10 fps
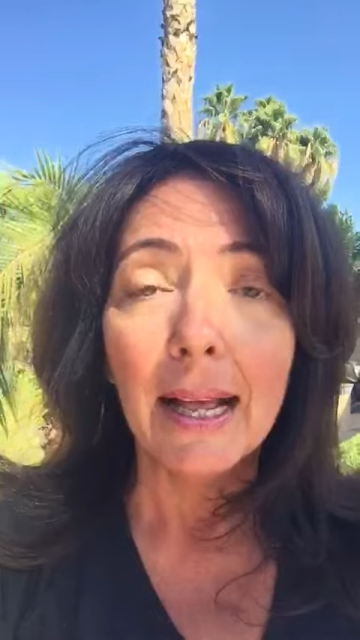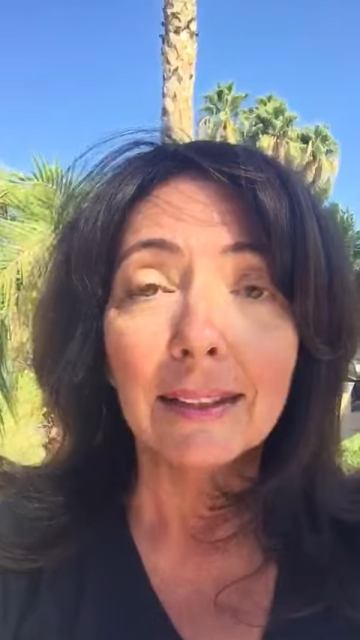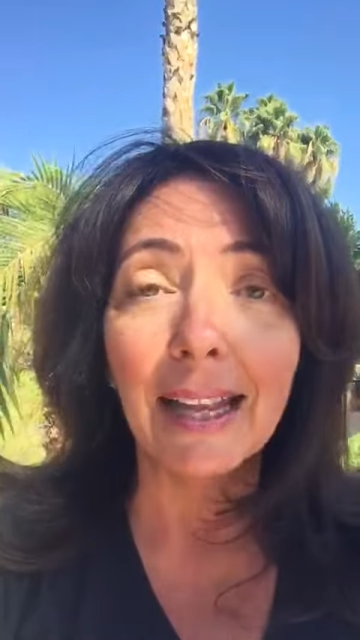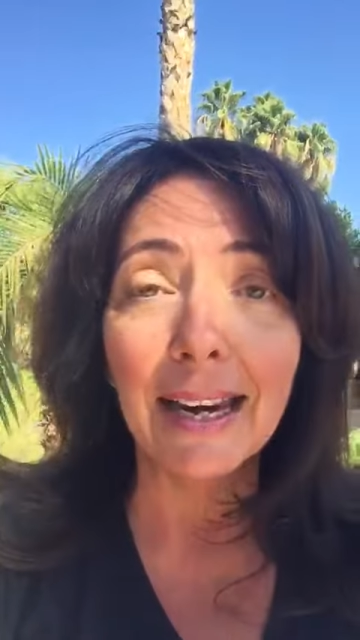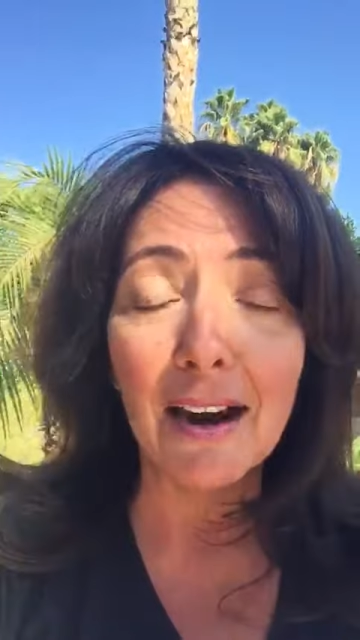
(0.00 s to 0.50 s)

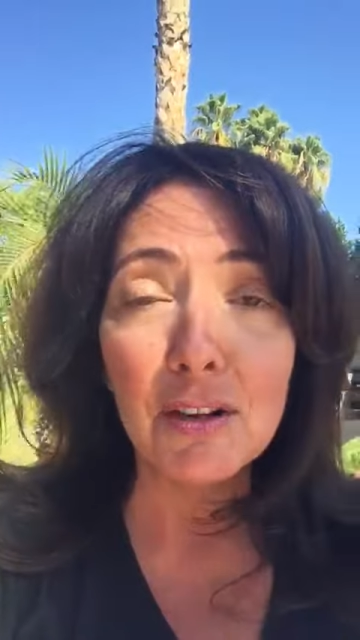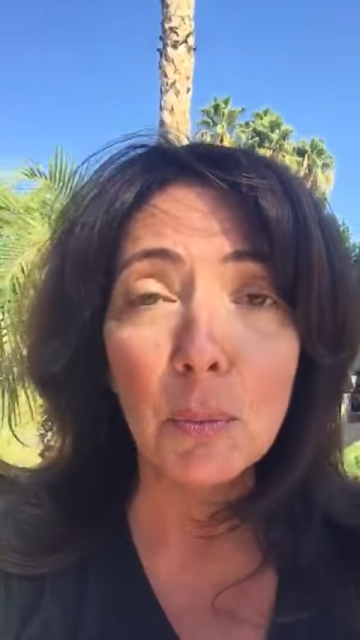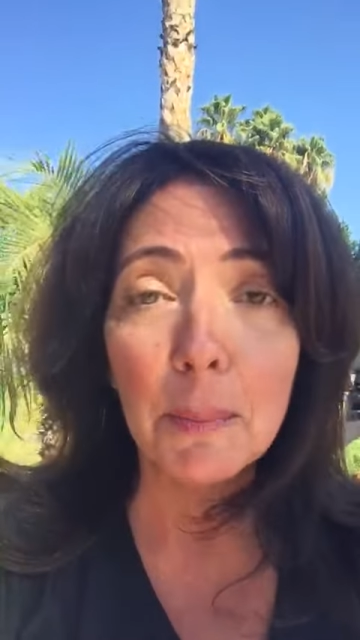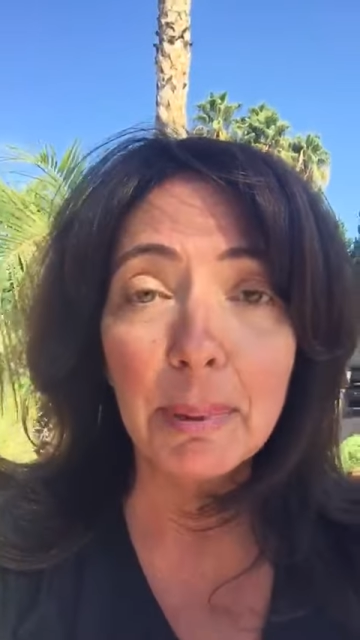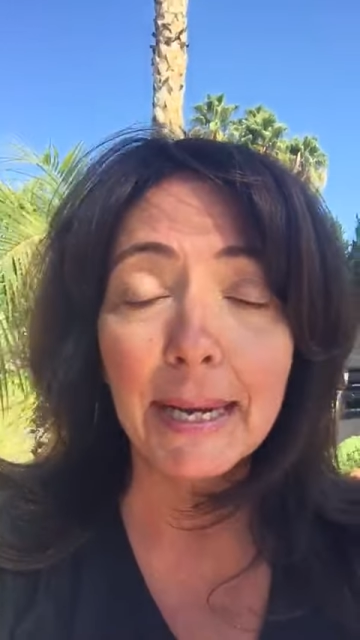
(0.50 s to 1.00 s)
Let
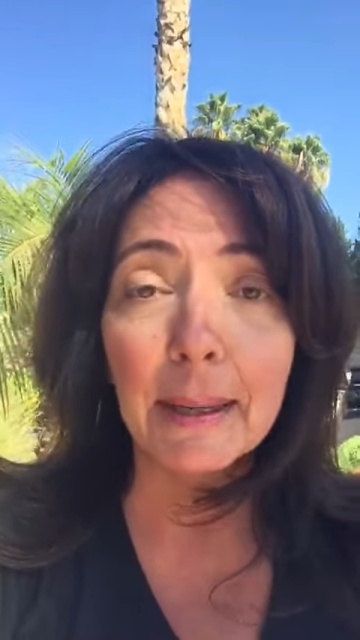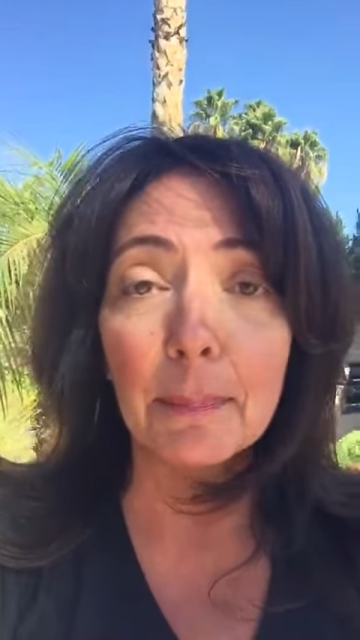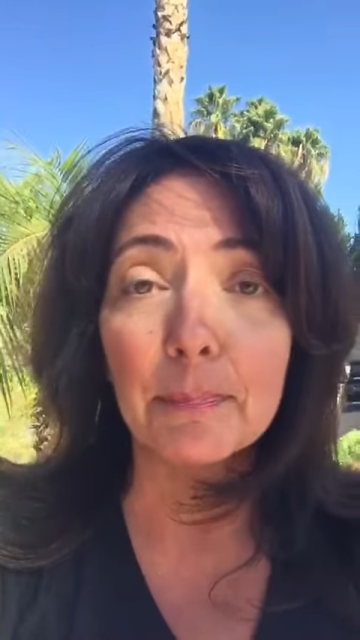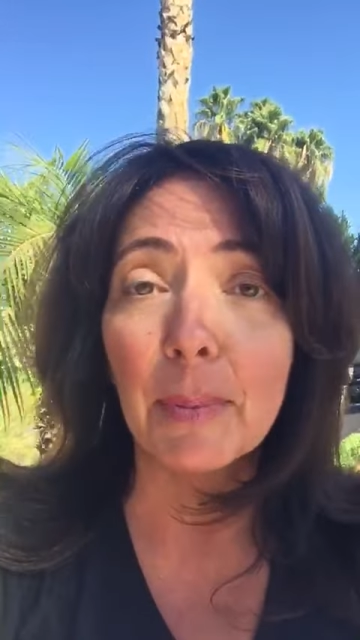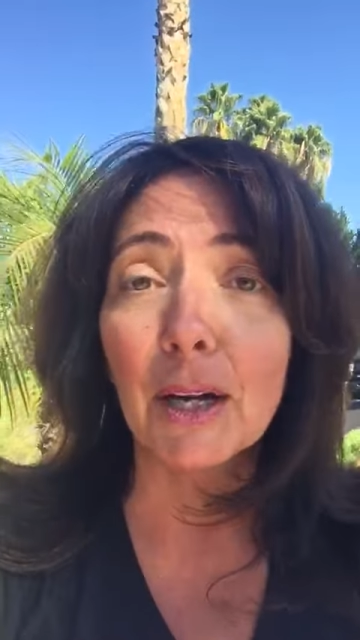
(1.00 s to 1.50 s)
everyone pick a,
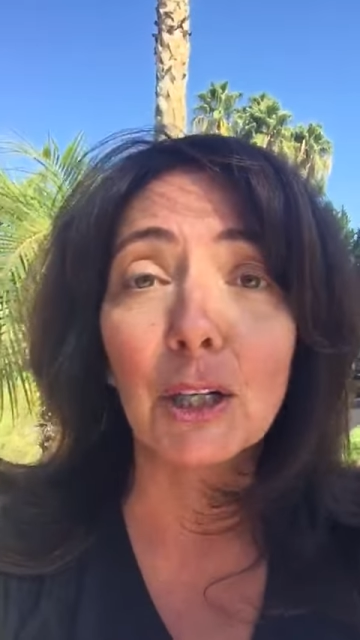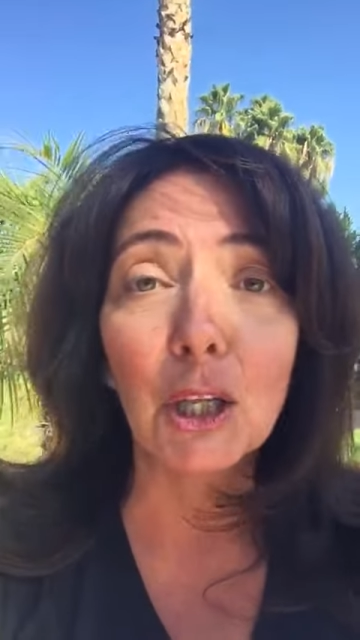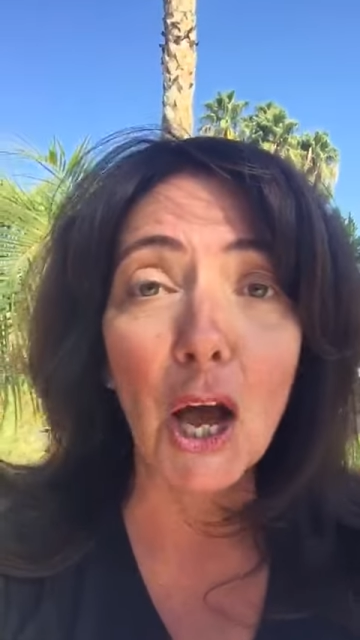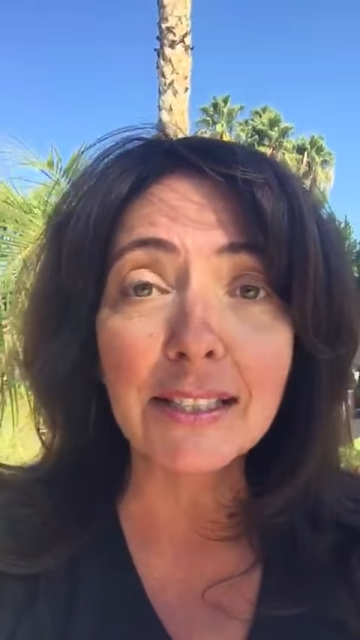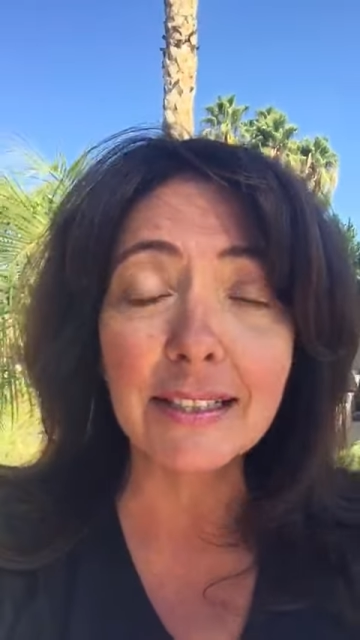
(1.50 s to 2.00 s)
a
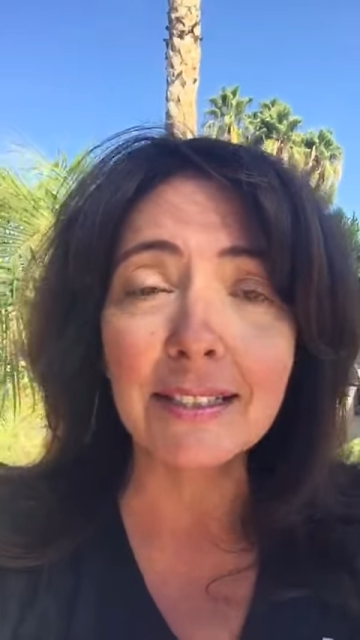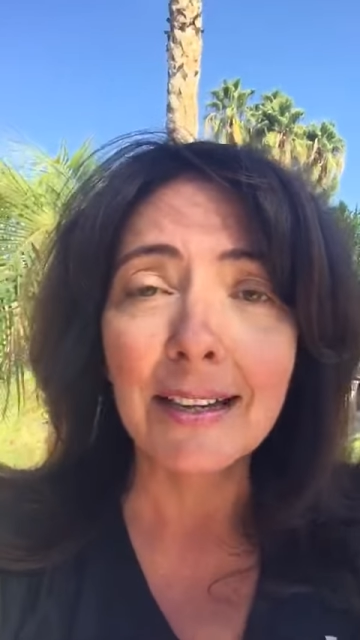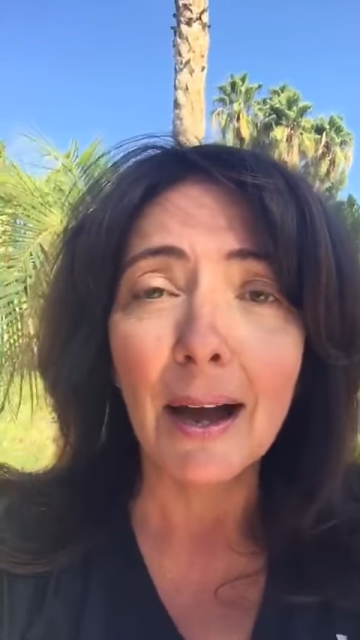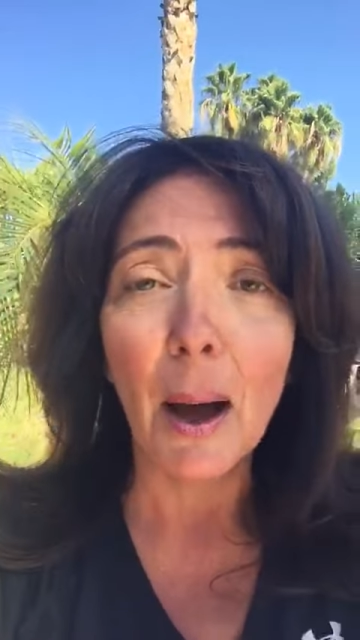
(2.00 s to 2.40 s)
closet,